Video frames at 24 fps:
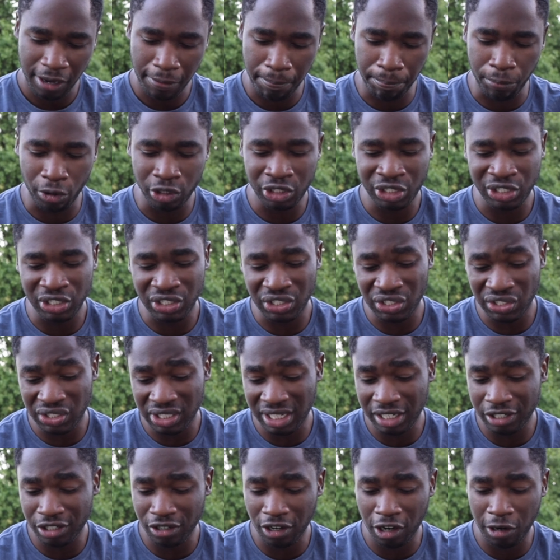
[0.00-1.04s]
But to
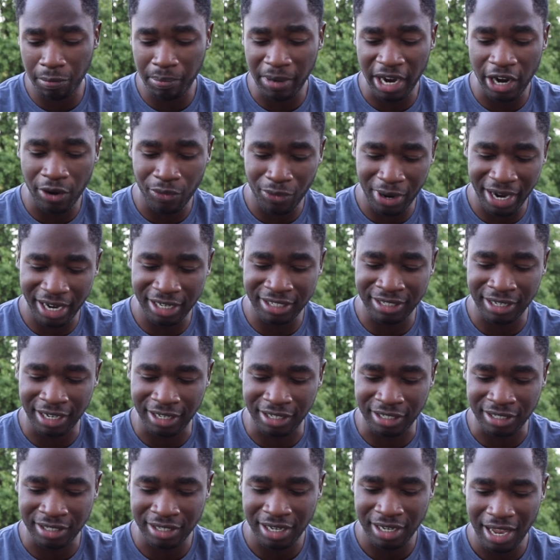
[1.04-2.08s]
sit on my right
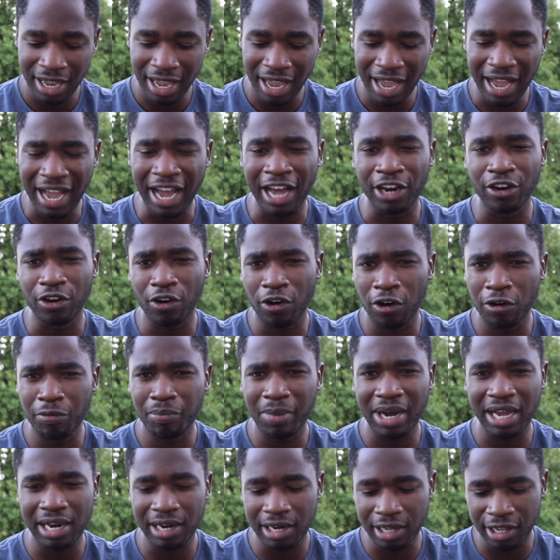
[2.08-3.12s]
hand and on
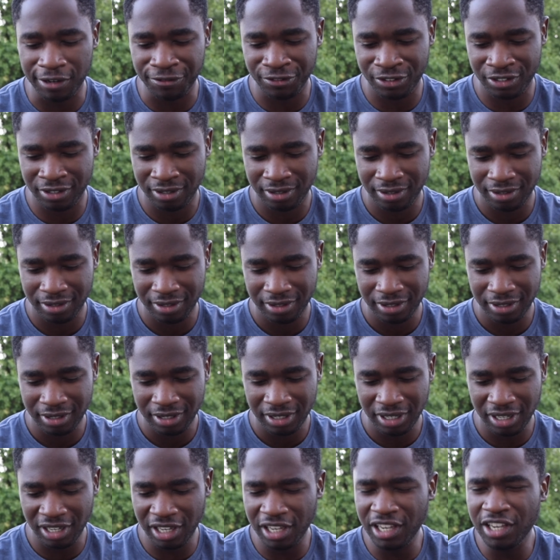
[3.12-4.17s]
my left
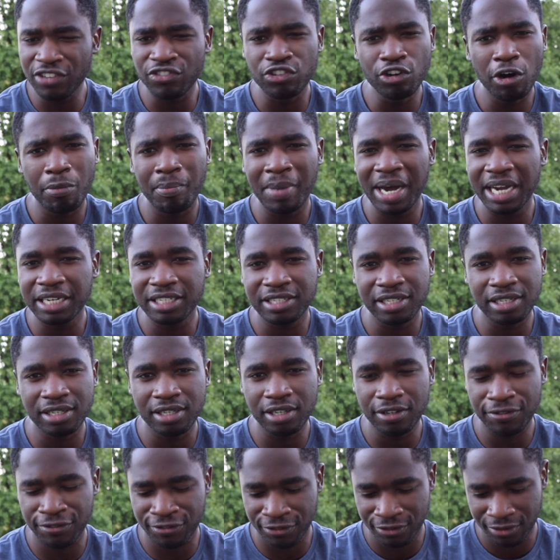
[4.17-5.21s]
is not mine to
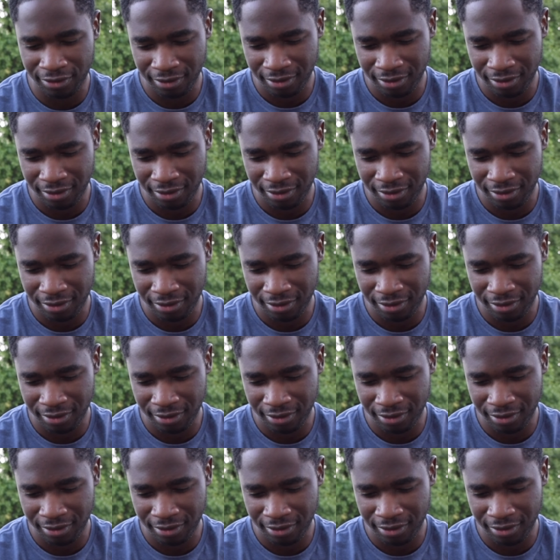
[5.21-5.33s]
give,